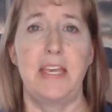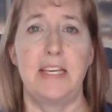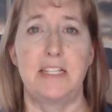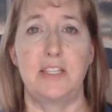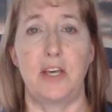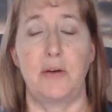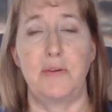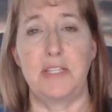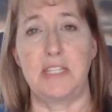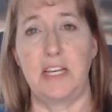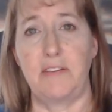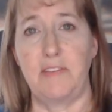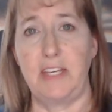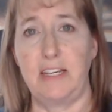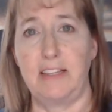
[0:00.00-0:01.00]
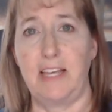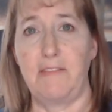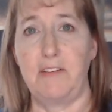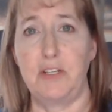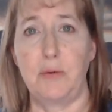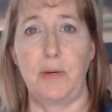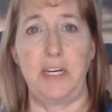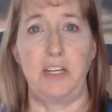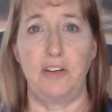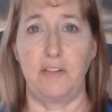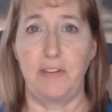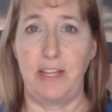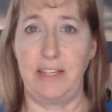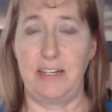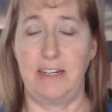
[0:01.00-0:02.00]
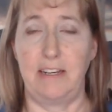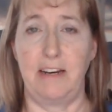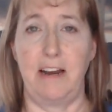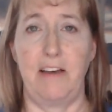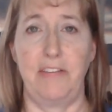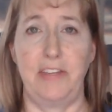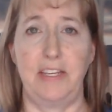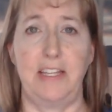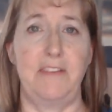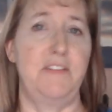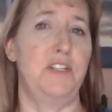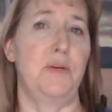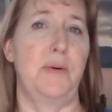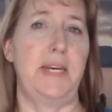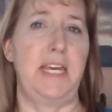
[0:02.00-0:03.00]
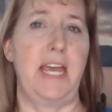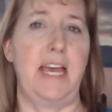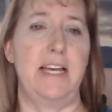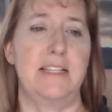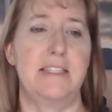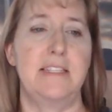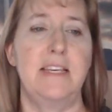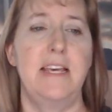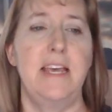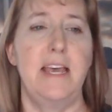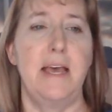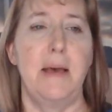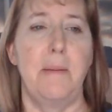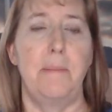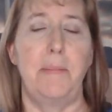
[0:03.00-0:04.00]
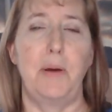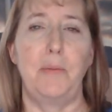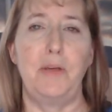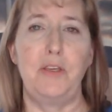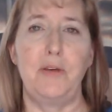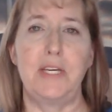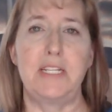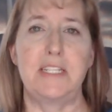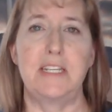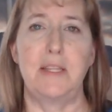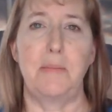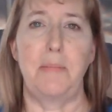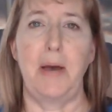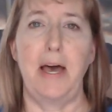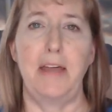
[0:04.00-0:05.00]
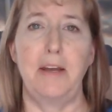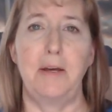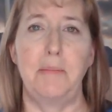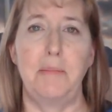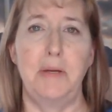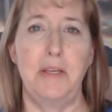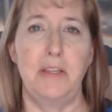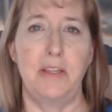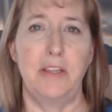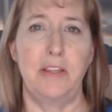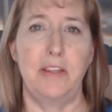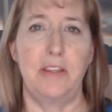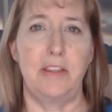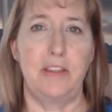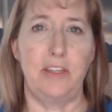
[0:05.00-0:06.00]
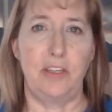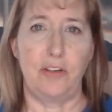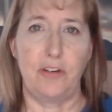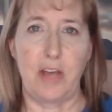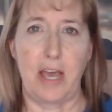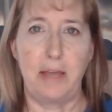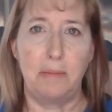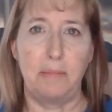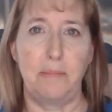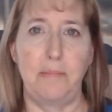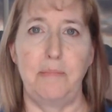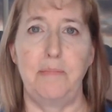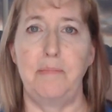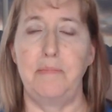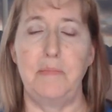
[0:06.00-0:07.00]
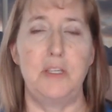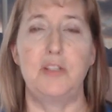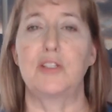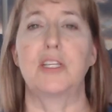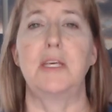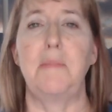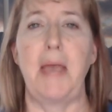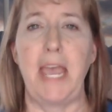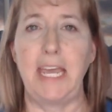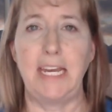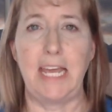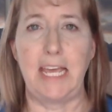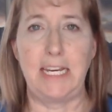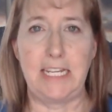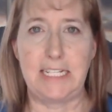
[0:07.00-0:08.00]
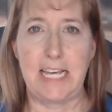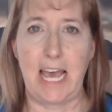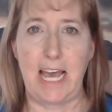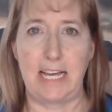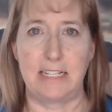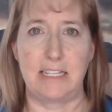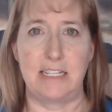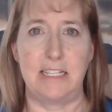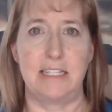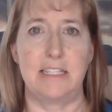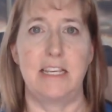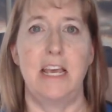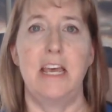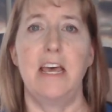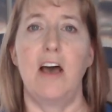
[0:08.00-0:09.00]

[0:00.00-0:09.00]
So instead of the 1120, you're filing it on the 1120S. But when you get to the bottom, you're not usually paying any taxes.